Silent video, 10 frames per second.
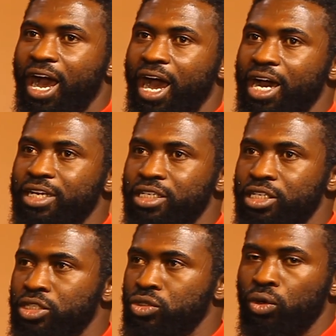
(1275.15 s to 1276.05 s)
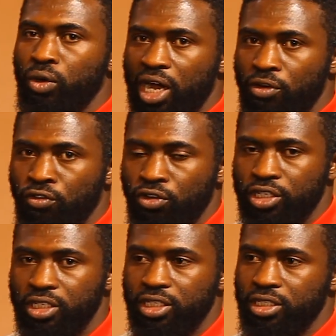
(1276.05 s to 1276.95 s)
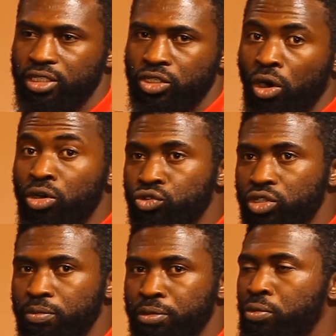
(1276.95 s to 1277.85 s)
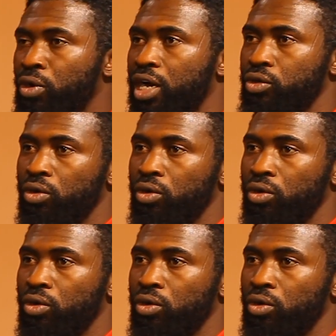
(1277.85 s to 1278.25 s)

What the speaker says: and it's no longer funny in this country. People can no